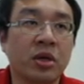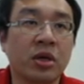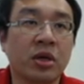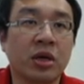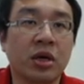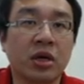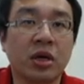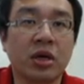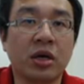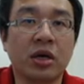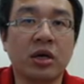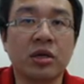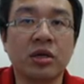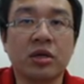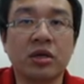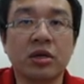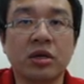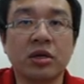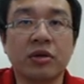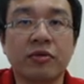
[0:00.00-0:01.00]
And
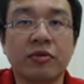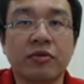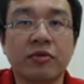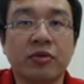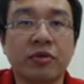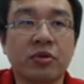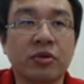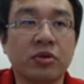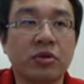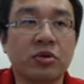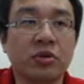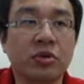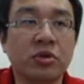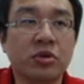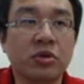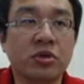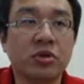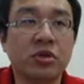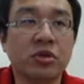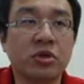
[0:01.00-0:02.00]
if you
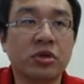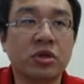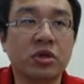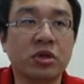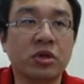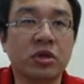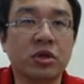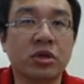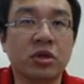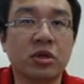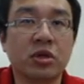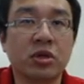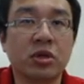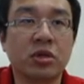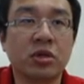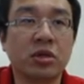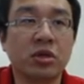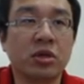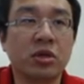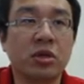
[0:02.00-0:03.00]
use the
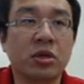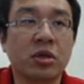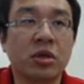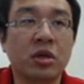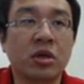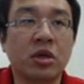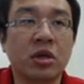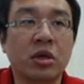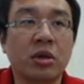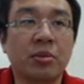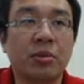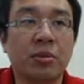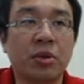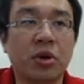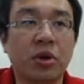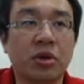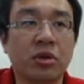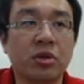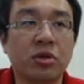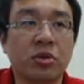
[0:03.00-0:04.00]

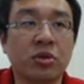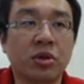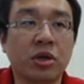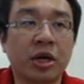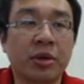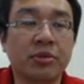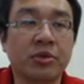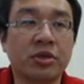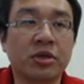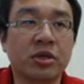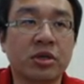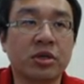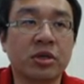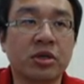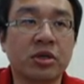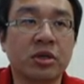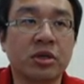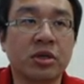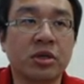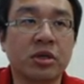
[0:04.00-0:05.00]
pawn to capture
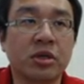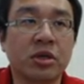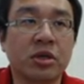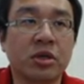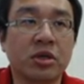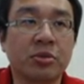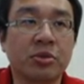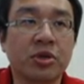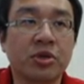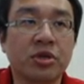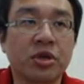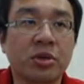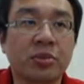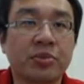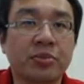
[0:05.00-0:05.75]
the bishop,